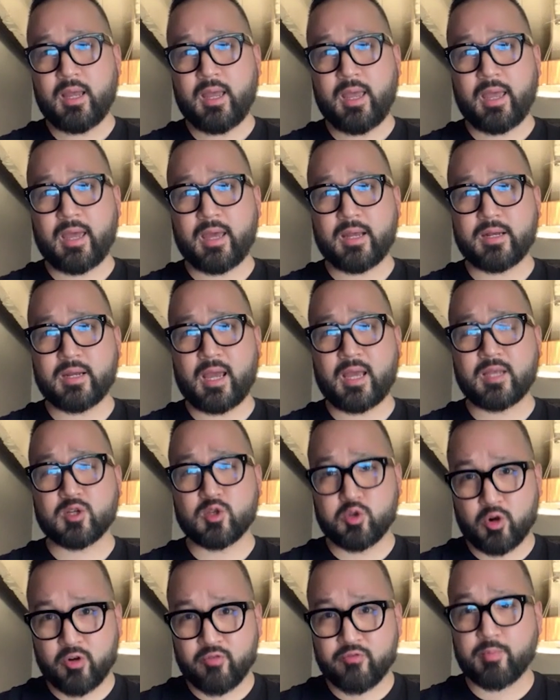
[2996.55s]
and, and to
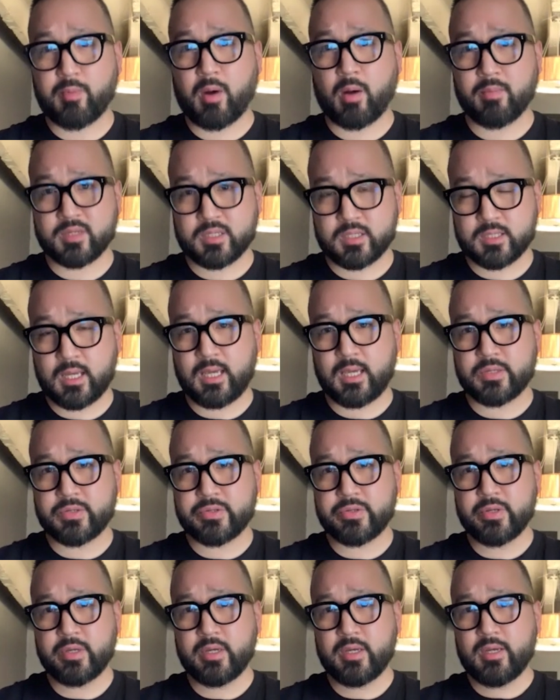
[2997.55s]
learn from our
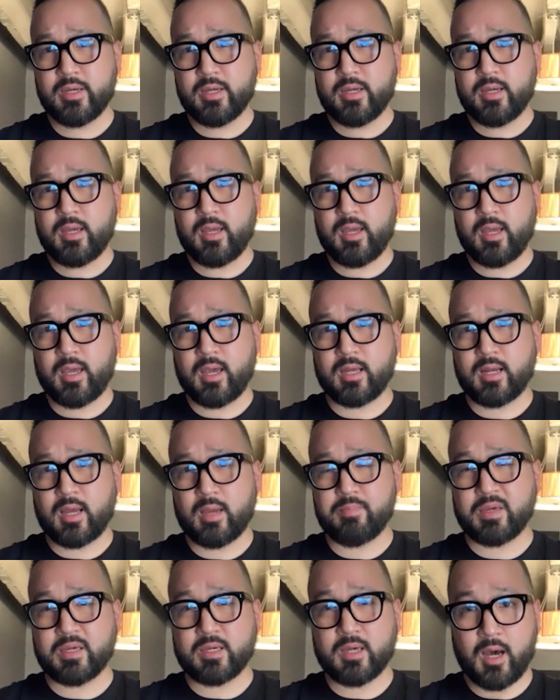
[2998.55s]
mistakes and,
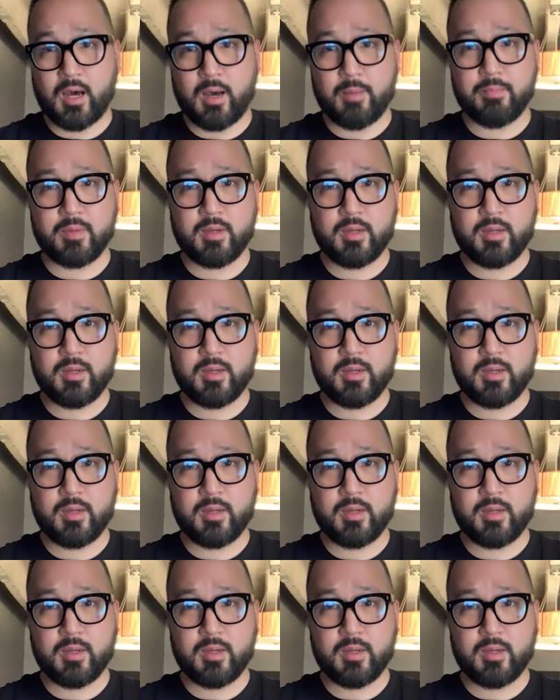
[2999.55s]
and become